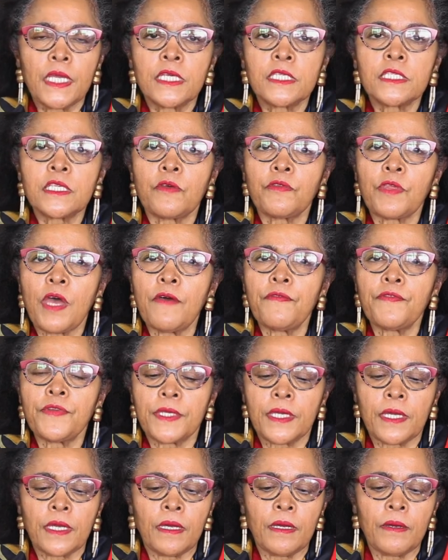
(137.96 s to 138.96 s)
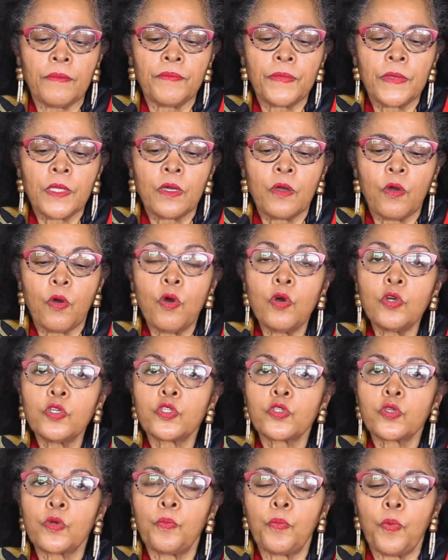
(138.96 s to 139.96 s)
South Africa
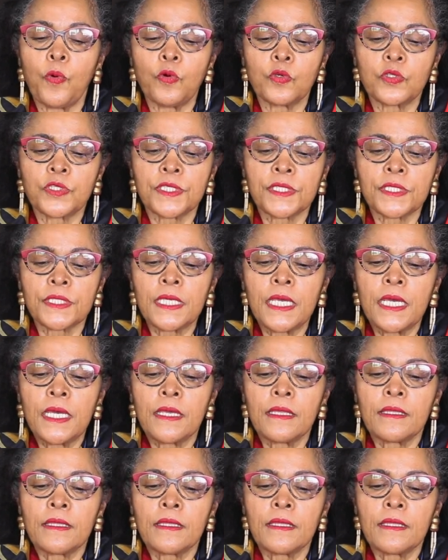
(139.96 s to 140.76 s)
also boasts